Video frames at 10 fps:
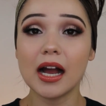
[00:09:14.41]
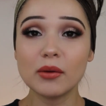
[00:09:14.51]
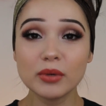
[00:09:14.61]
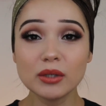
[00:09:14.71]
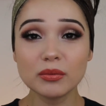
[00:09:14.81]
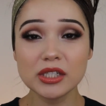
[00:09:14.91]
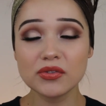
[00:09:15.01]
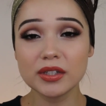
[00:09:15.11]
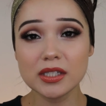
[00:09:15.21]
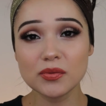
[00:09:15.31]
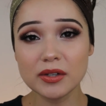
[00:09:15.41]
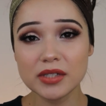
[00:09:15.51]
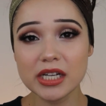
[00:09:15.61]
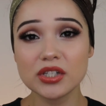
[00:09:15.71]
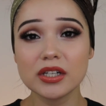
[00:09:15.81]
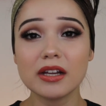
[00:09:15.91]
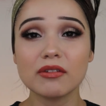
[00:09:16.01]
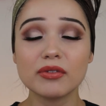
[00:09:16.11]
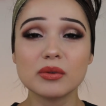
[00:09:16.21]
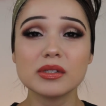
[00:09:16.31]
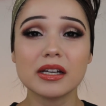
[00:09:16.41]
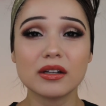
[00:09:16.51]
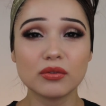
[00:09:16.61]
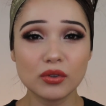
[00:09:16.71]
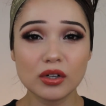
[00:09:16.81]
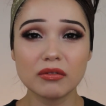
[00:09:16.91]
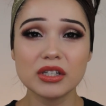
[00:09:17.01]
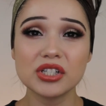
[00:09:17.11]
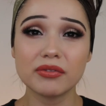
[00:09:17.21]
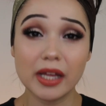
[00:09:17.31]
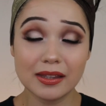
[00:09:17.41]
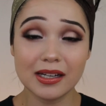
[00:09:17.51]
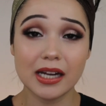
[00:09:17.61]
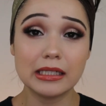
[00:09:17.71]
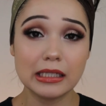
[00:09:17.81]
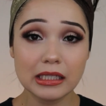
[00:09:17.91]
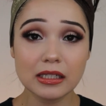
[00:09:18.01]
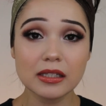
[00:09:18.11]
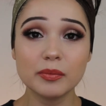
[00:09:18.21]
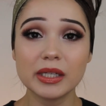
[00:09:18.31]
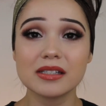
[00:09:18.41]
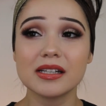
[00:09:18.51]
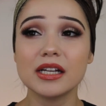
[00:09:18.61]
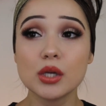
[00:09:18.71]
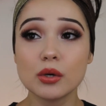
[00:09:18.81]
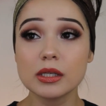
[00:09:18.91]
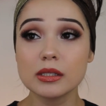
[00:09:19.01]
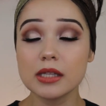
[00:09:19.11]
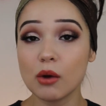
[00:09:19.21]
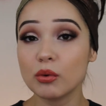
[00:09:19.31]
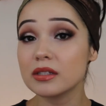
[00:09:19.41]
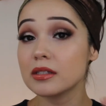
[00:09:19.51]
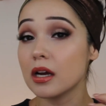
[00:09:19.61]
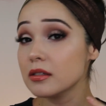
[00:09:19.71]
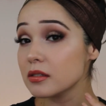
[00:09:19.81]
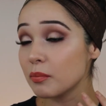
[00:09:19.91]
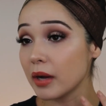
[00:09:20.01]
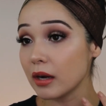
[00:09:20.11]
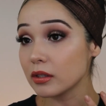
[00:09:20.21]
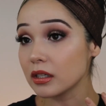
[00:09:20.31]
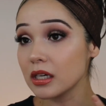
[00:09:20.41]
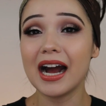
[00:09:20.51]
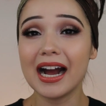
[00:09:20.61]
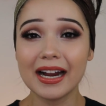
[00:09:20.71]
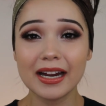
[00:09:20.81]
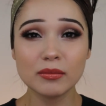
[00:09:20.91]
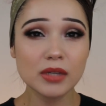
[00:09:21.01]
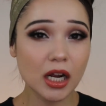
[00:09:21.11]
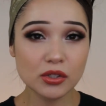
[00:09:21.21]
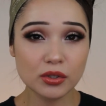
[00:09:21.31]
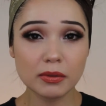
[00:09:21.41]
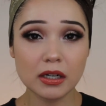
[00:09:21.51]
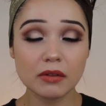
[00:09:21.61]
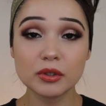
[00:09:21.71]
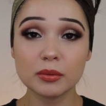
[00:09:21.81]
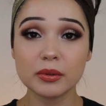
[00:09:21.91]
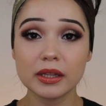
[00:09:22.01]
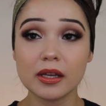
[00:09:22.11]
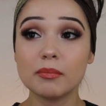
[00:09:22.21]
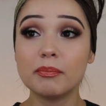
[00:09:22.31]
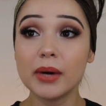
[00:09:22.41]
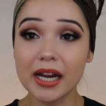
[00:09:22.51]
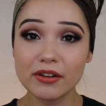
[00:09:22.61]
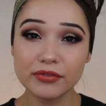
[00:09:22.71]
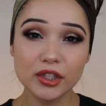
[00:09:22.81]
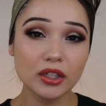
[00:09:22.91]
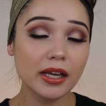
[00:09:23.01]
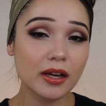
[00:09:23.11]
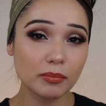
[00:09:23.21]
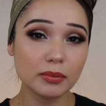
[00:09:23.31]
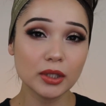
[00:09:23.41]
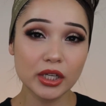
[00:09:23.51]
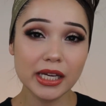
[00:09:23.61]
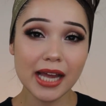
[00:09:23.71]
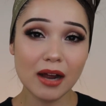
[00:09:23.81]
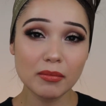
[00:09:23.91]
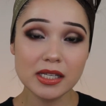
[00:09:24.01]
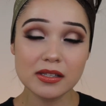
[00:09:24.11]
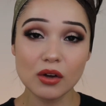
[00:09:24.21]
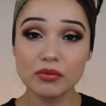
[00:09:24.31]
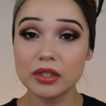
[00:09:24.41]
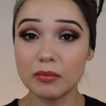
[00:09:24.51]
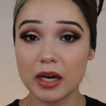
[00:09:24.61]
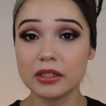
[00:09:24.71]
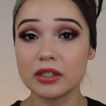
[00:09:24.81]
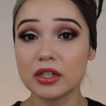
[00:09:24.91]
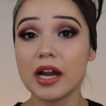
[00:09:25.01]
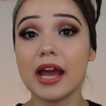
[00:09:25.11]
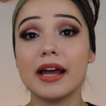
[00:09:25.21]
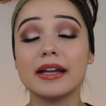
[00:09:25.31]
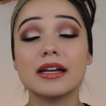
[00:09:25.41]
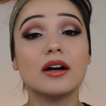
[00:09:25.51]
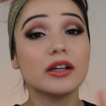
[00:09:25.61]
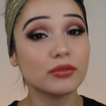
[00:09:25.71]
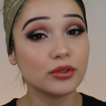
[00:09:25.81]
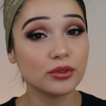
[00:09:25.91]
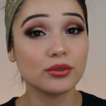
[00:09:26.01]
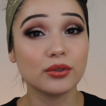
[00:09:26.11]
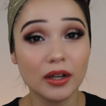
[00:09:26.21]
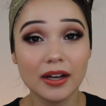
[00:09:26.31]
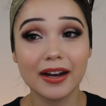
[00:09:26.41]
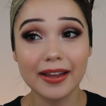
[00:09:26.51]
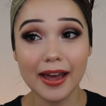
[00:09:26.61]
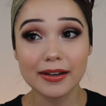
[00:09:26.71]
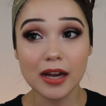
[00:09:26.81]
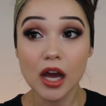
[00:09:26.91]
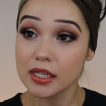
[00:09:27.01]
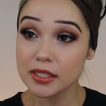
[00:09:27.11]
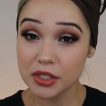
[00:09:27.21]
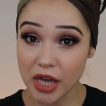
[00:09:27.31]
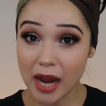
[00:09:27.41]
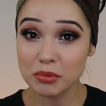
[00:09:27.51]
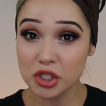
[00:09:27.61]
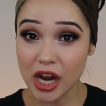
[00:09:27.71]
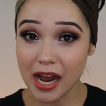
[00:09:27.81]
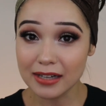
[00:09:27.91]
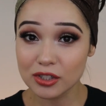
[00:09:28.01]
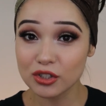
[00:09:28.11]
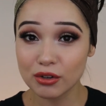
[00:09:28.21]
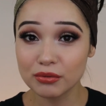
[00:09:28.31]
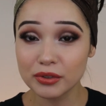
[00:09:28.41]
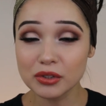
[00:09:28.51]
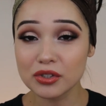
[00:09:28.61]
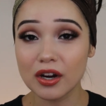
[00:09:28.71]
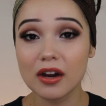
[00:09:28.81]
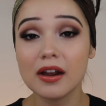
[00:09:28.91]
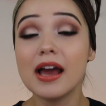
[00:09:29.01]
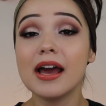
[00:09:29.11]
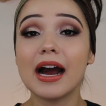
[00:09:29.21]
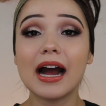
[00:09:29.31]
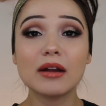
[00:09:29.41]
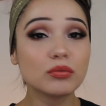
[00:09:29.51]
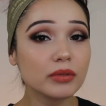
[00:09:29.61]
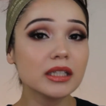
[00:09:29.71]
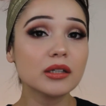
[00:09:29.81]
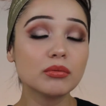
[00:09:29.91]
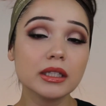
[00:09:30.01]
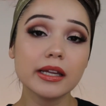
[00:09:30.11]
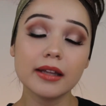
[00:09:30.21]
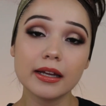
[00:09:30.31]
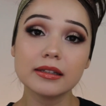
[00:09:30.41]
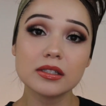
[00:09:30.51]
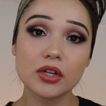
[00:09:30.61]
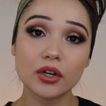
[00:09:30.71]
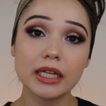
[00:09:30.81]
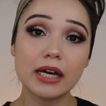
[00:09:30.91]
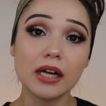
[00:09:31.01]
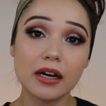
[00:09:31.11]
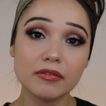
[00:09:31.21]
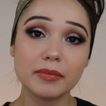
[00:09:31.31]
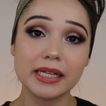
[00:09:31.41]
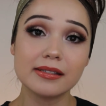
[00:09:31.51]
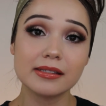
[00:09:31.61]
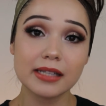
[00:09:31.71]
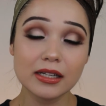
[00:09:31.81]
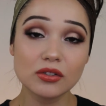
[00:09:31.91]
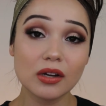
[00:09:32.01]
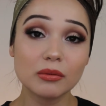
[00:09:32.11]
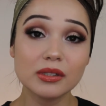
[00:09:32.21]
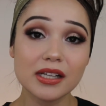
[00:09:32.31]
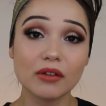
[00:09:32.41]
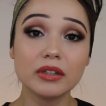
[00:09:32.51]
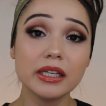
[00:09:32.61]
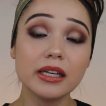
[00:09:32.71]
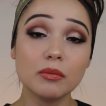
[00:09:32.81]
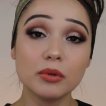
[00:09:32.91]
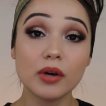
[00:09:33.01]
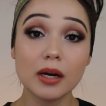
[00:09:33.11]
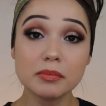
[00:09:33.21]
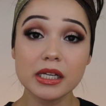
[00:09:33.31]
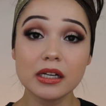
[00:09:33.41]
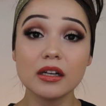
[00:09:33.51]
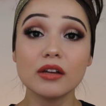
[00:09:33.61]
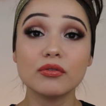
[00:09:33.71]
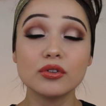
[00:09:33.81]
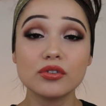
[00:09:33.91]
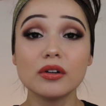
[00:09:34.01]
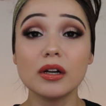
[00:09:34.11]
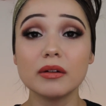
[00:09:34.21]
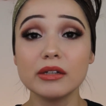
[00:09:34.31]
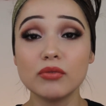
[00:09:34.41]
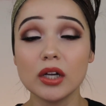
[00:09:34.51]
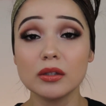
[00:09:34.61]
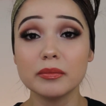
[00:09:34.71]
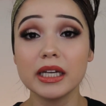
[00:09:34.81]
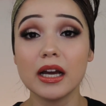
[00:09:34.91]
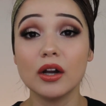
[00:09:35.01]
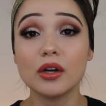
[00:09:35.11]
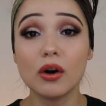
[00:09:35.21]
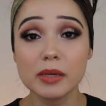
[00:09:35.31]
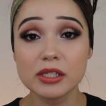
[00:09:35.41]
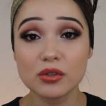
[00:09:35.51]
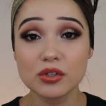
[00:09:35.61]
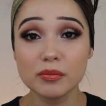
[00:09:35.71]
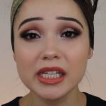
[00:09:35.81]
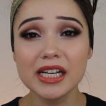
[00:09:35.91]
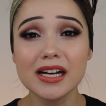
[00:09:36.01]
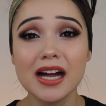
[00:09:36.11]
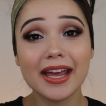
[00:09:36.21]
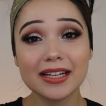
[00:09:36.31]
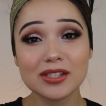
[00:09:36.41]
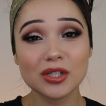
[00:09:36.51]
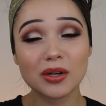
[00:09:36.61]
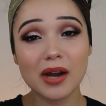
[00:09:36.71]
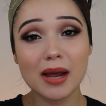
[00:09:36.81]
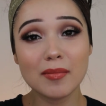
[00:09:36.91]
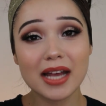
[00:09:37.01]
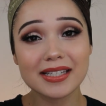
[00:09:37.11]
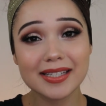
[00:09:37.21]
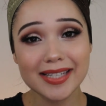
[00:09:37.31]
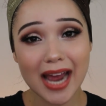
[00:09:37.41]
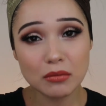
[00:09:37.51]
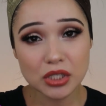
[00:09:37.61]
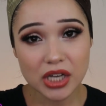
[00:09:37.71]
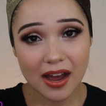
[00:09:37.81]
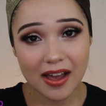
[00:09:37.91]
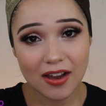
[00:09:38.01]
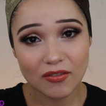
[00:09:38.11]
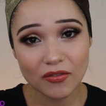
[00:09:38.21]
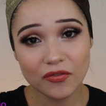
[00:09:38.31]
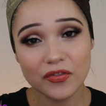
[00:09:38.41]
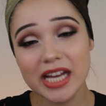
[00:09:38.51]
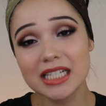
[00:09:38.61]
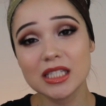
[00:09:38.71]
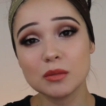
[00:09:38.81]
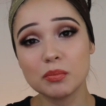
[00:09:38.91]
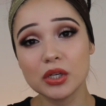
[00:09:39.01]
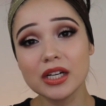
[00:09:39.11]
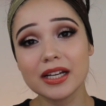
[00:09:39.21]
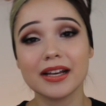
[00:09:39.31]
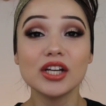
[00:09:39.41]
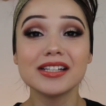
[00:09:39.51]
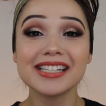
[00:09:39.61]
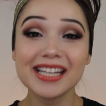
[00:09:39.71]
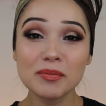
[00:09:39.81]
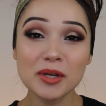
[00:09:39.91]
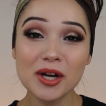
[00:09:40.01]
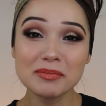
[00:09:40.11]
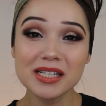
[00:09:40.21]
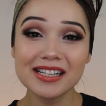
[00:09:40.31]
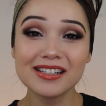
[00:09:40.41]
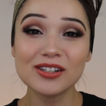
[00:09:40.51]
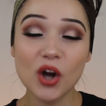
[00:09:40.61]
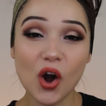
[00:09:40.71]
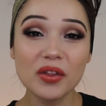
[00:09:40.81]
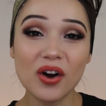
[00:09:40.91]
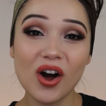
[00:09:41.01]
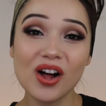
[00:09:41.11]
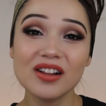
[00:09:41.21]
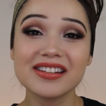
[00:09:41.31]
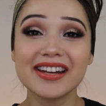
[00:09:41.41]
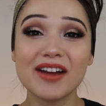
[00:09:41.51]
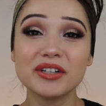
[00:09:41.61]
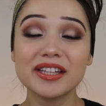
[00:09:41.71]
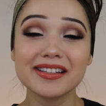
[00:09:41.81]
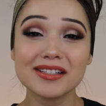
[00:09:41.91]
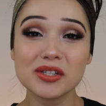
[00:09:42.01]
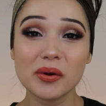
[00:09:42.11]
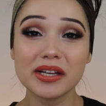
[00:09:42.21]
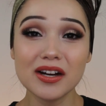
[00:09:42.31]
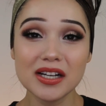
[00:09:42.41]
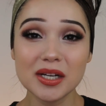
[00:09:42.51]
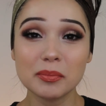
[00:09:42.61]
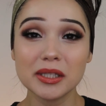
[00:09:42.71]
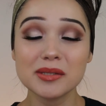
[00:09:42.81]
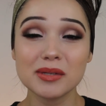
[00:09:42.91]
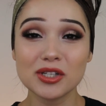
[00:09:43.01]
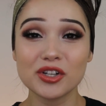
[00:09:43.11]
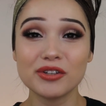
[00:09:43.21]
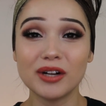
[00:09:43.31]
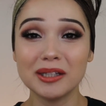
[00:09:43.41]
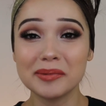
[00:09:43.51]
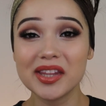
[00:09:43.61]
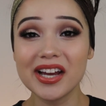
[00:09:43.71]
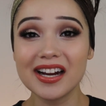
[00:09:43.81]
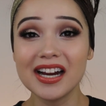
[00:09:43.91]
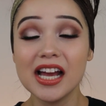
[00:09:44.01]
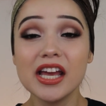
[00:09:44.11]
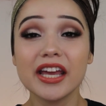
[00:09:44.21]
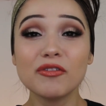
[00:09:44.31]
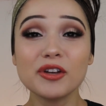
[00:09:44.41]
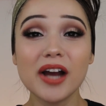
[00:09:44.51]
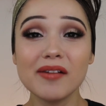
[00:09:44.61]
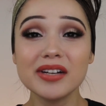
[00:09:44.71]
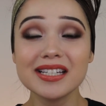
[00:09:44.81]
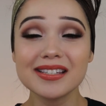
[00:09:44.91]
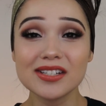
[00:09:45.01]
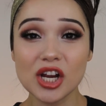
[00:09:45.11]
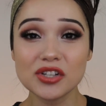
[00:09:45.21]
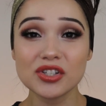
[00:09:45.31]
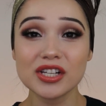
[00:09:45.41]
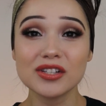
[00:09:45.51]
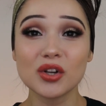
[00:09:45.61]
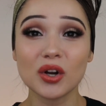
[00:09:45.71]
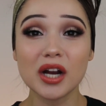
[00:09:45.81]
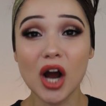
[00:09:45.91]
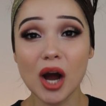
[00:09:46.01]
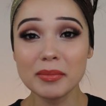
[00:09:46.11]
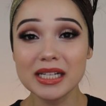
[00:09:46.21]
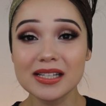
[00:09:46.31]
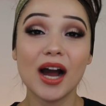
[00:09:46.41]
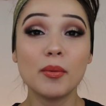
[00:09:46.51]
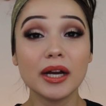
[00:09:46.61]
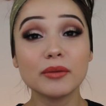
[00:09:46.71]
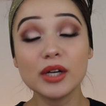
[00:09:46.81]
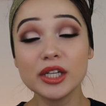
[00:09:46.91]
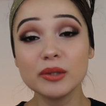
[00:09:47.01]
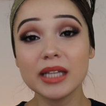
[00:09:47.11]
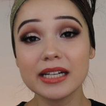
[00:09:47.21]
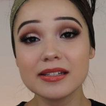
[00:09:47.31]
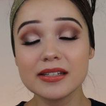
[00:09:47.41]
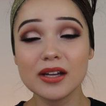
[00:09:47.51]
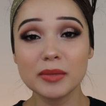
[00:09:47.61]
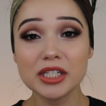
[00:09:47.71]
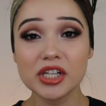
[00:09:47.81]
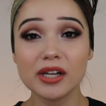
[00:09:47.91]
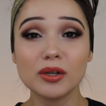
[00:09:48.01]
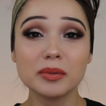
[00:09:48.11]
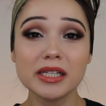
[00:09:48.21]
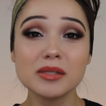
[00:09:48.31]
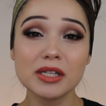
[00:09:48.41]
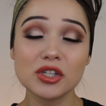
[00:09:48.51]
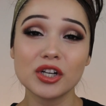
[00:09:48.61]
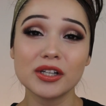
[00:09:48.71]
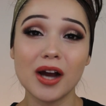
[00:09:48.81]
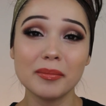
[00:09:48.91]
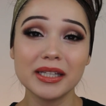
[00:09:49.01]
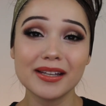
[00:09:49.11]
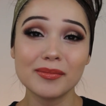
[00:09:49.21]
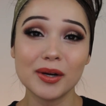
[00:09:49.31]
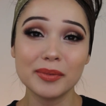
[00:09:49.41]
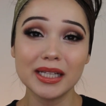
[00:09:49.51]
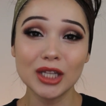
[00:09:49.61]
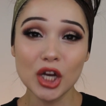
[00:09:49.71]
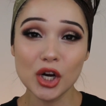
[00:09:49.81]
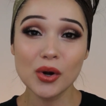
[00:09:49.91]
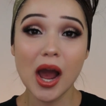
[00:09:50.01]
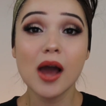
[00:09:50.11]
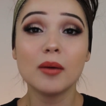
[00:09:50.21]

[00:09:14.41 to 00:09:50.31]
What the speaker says: I wouldn't reach for this foundation if it was like a full coverage event that I needed, because I noticed that with tons of powder, I am not super comfortable with it. But I feel like looking at myself in the monitor, and if you, again, Snapchat, no filter, I really, really like the turnout of my skin, so I will definitely keep you updated. If you don't already follow me on all my social media, Instagram, Snapchat, and Facebook, to keep you updated on all the hauls and everything that's going on, please make sure you follow me there. If you have any suggestions or comments about what you would like to see on my channel, please make sure to comment them below.